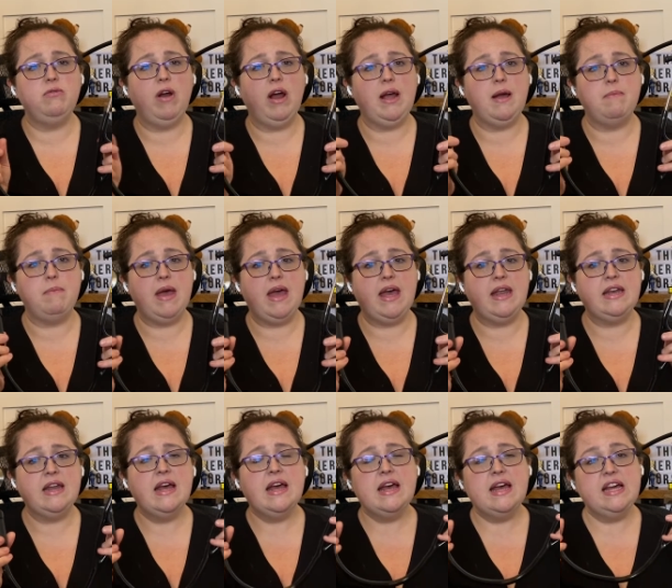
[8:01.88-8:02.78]
recommend,
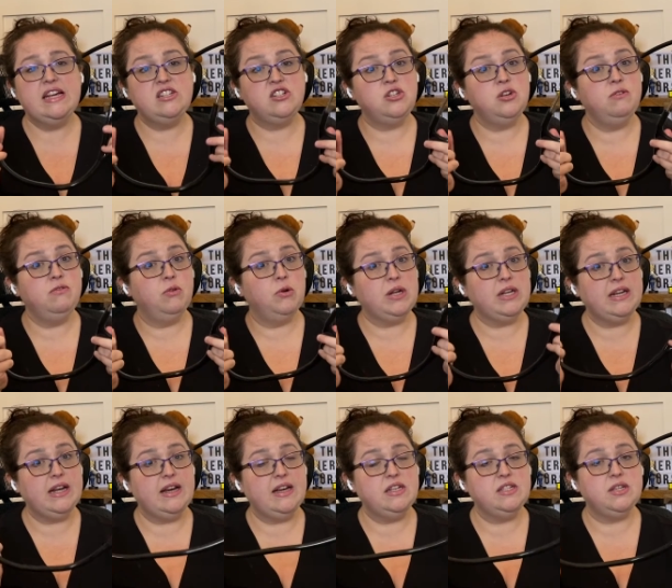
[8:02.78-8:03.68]
it's
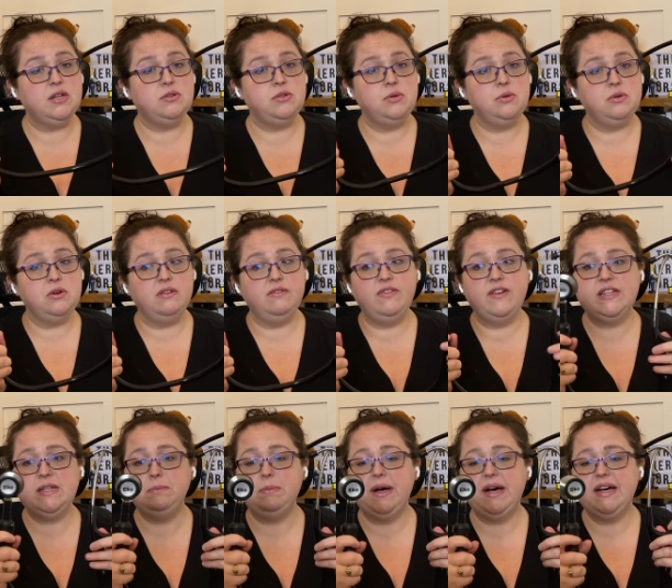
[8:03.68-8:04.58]
249 so
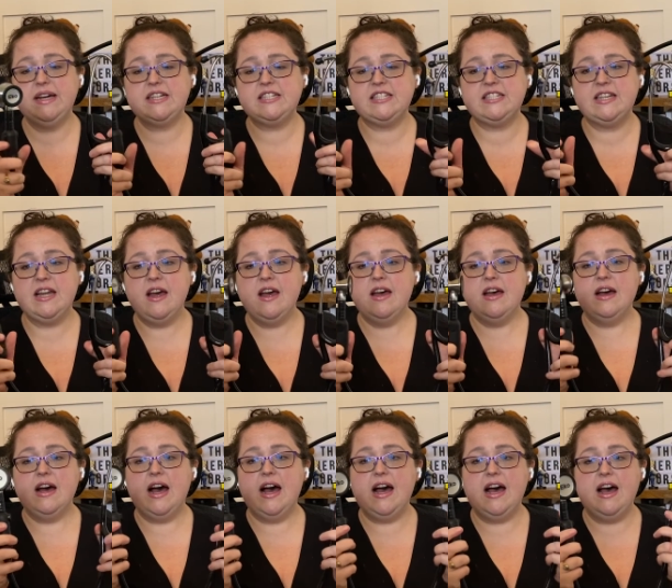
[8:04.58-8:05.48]
250 bucks
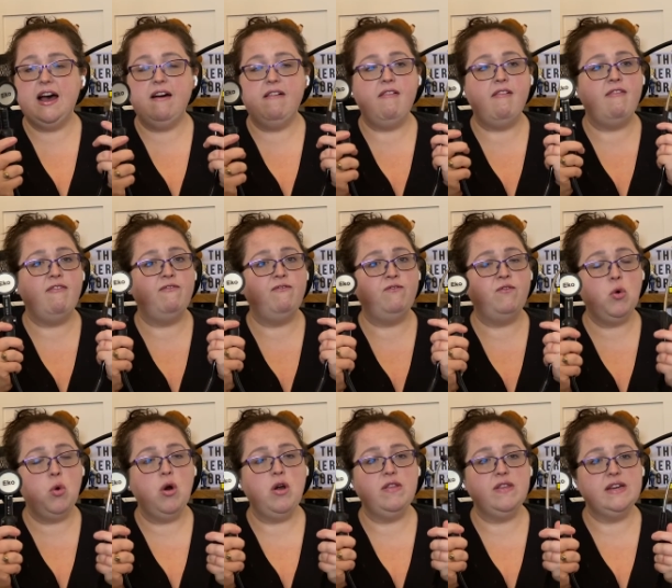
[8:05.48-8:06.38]
uh,
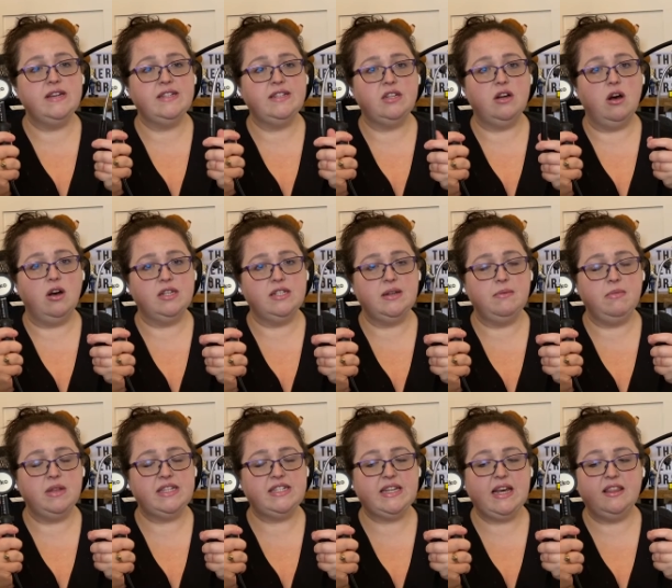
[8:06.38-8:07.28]
for this awesome
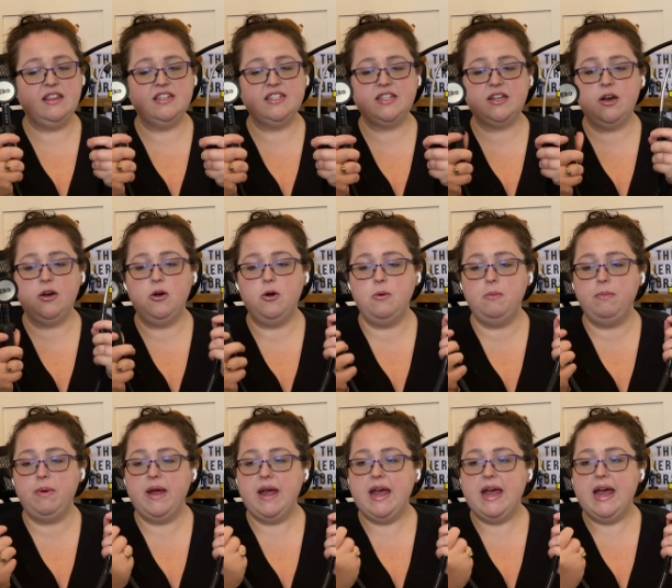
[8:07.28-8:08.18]
stethoscope.
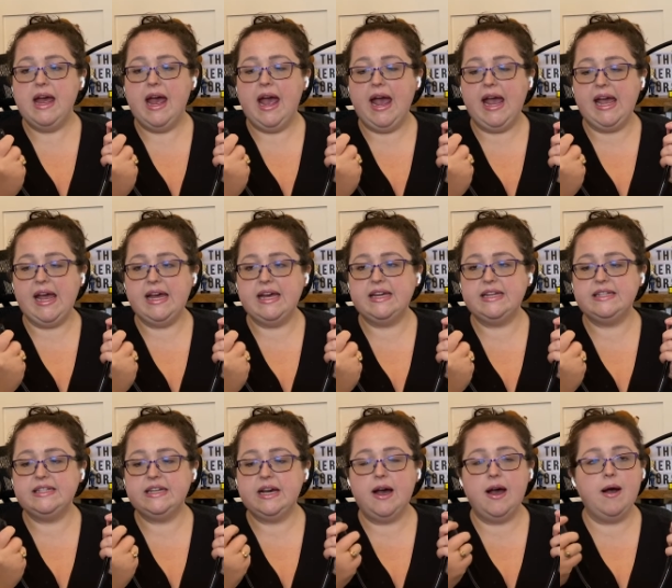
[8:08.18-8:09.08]

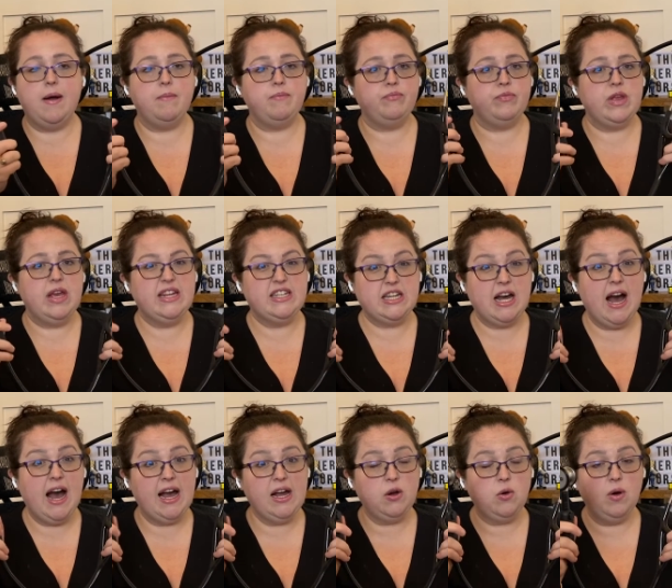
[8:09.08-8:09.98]
And um, it's a
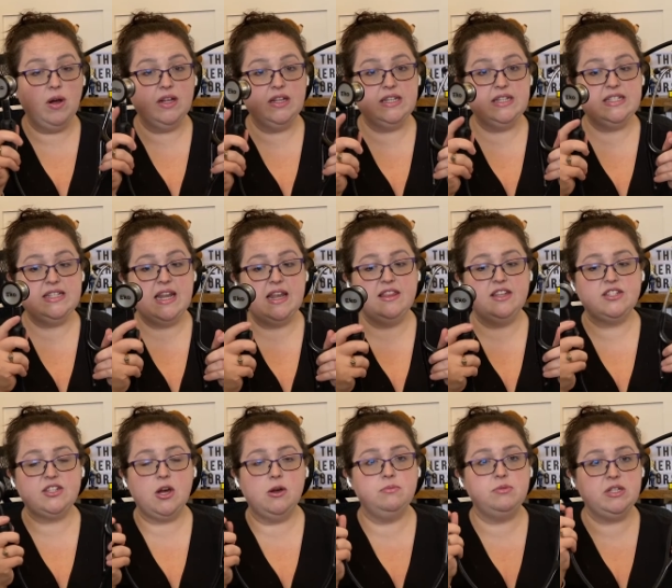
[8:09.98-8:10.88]
high quality
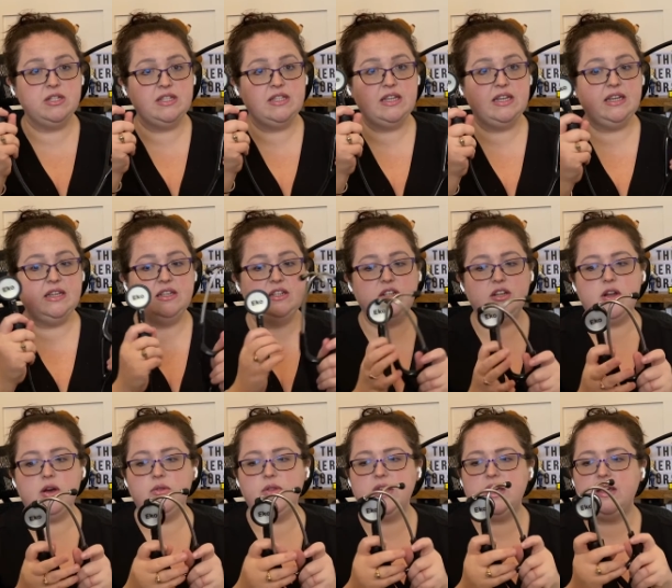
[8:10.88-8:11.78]
stethoscope. Just the, you
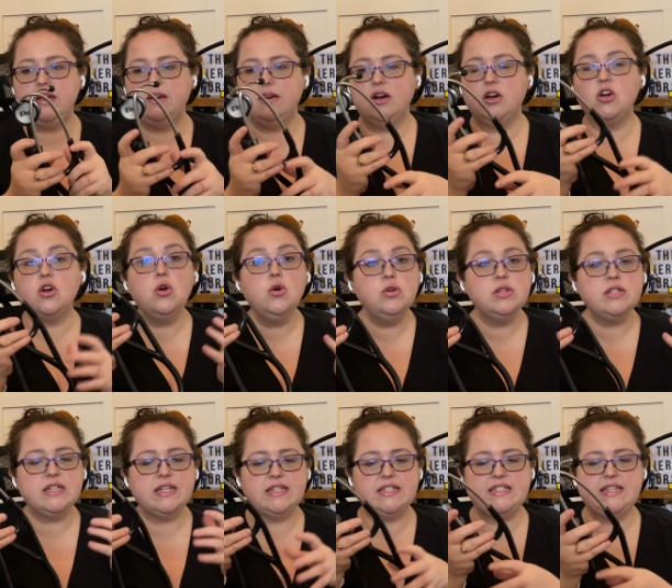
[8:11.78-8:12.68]
know, the
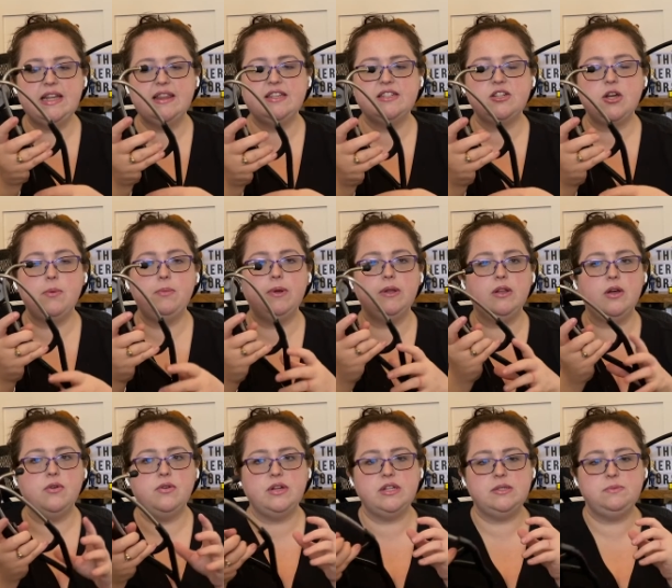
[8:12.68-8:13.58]
acoustic stethoscope
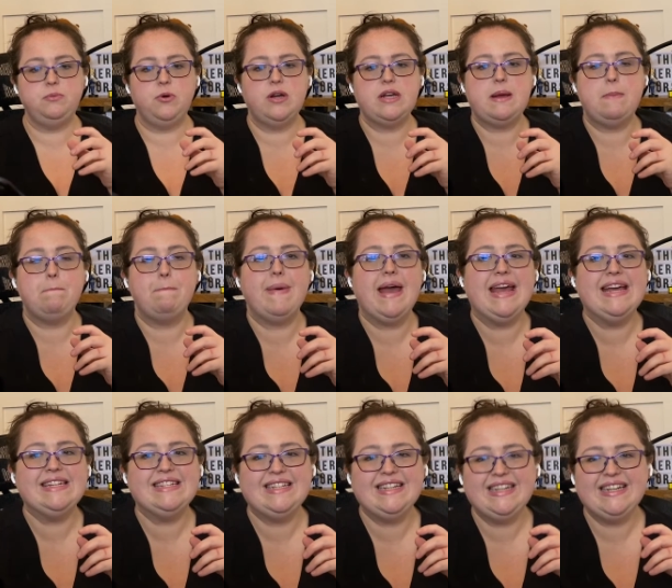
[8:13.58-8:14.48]
alone is pretty
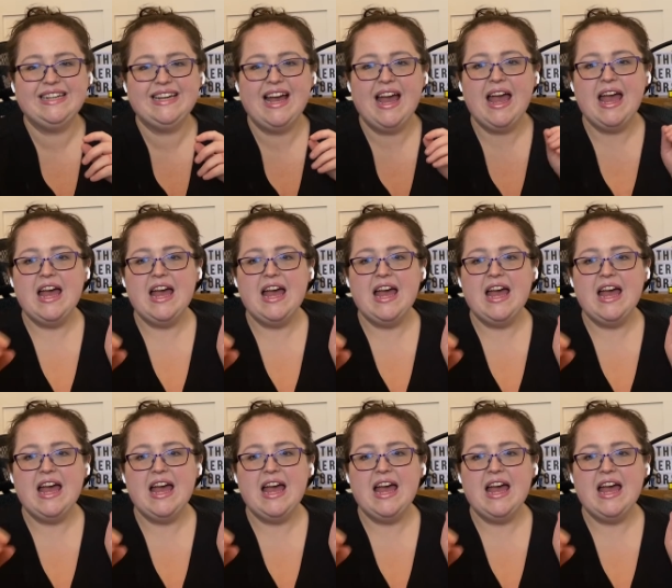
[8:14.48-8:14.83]
amazing.